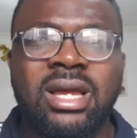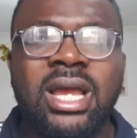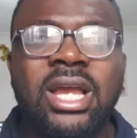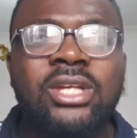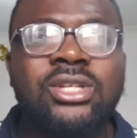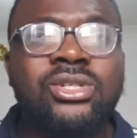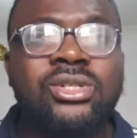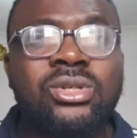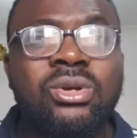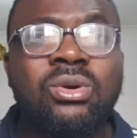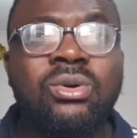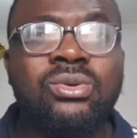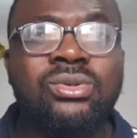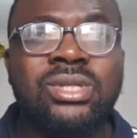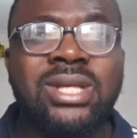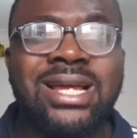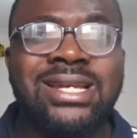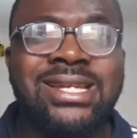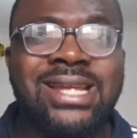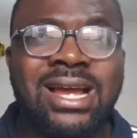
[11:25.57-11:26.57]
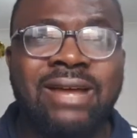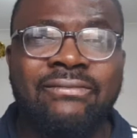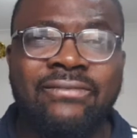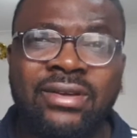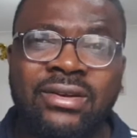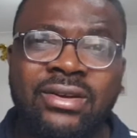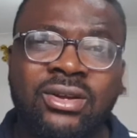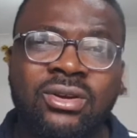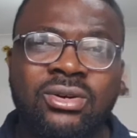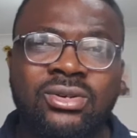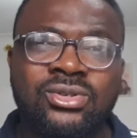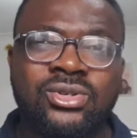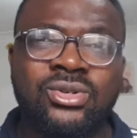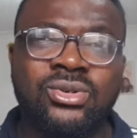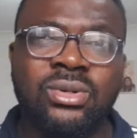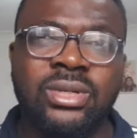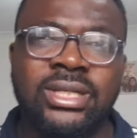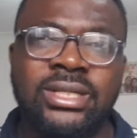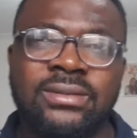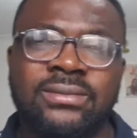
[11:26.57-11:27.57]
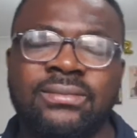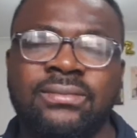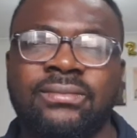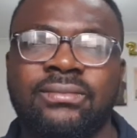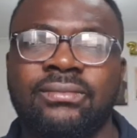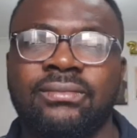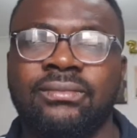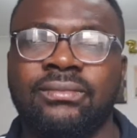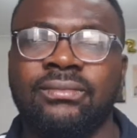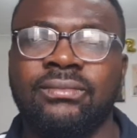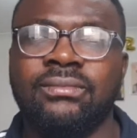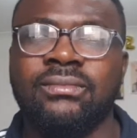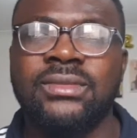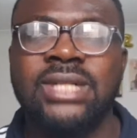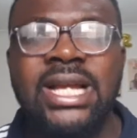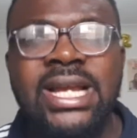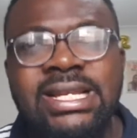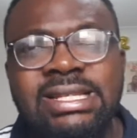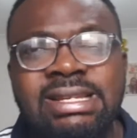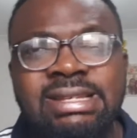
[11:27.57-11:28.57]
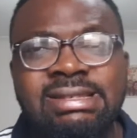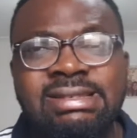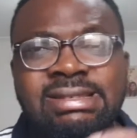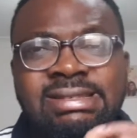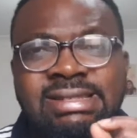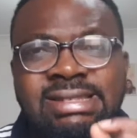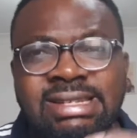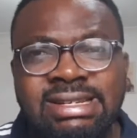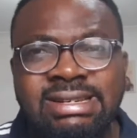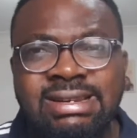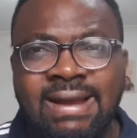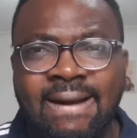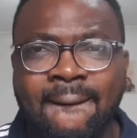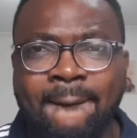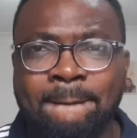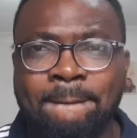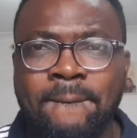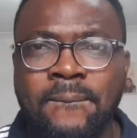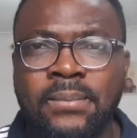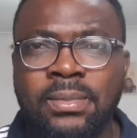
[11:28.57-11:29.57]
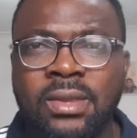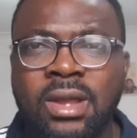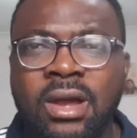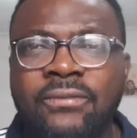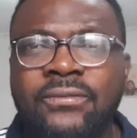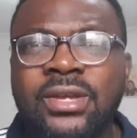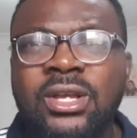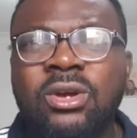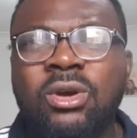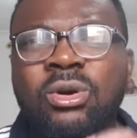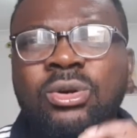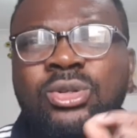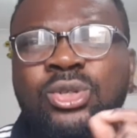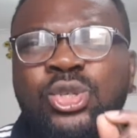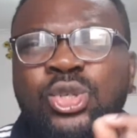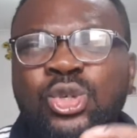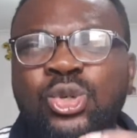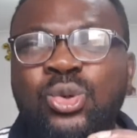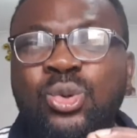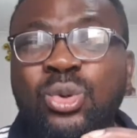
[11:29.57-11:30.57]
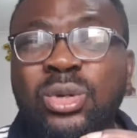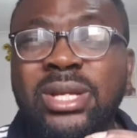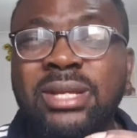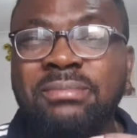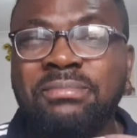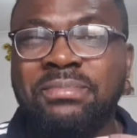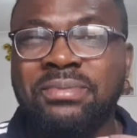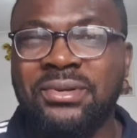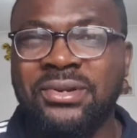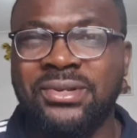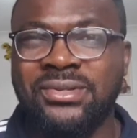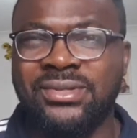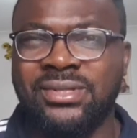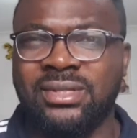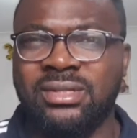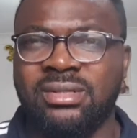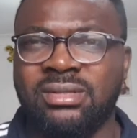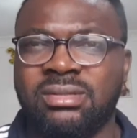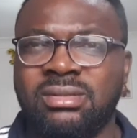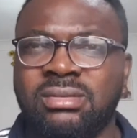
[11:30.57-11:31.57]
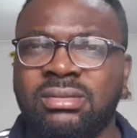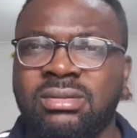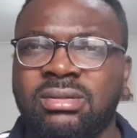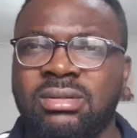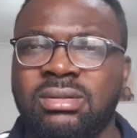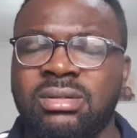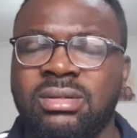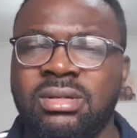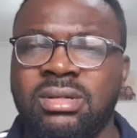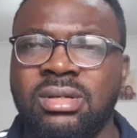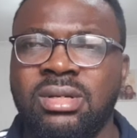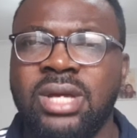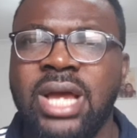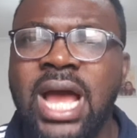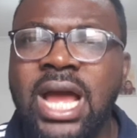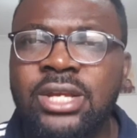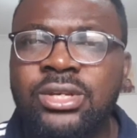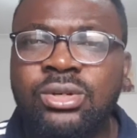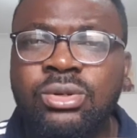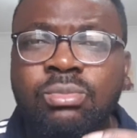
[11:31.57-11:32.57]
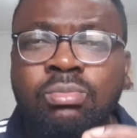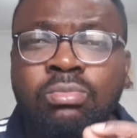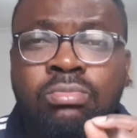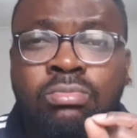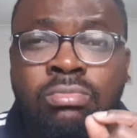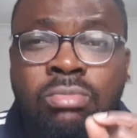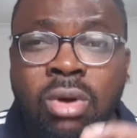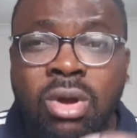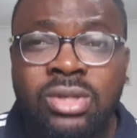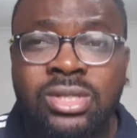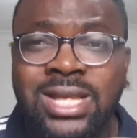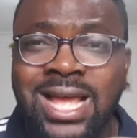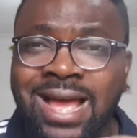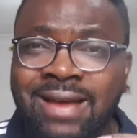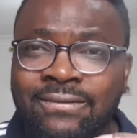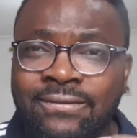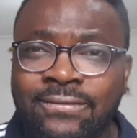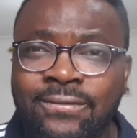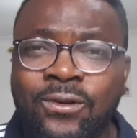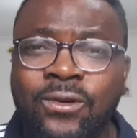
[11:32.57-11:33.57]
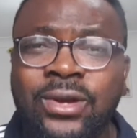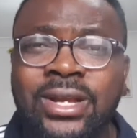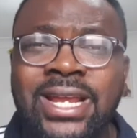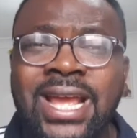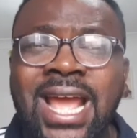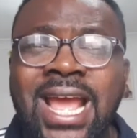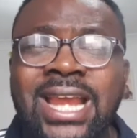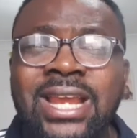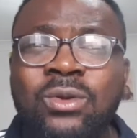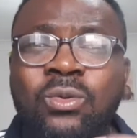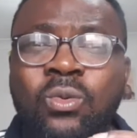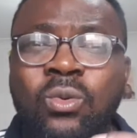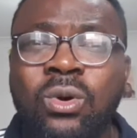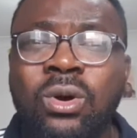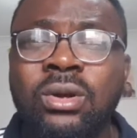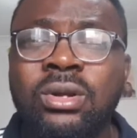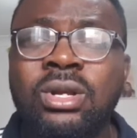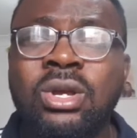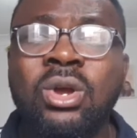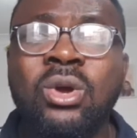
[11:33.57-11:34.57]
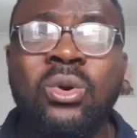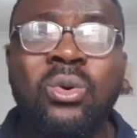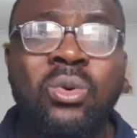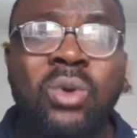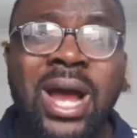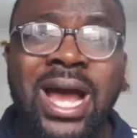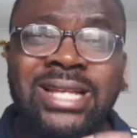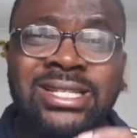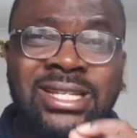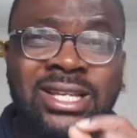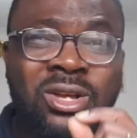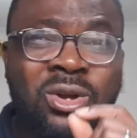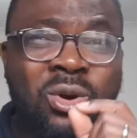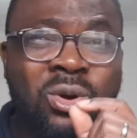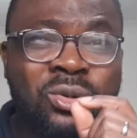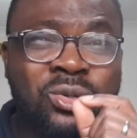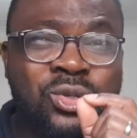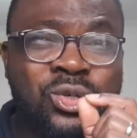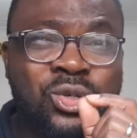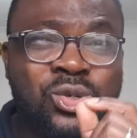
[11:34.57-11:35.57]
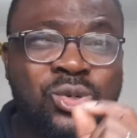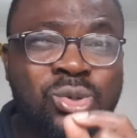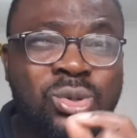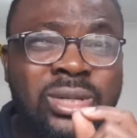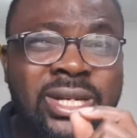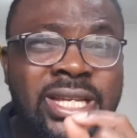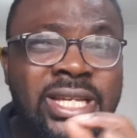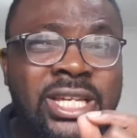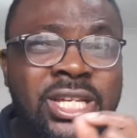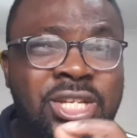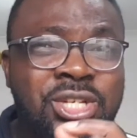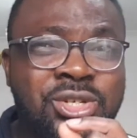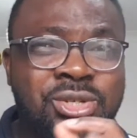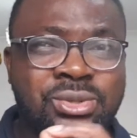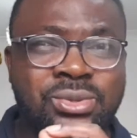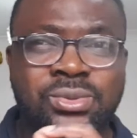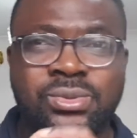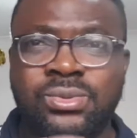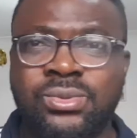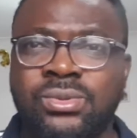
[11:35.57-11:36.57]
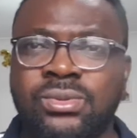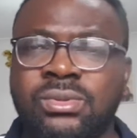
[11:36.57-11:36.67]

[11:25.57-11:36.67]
it shows that they are very controlling. It's a signal of a controlling person. And you must avoid anyone who has a controlling issue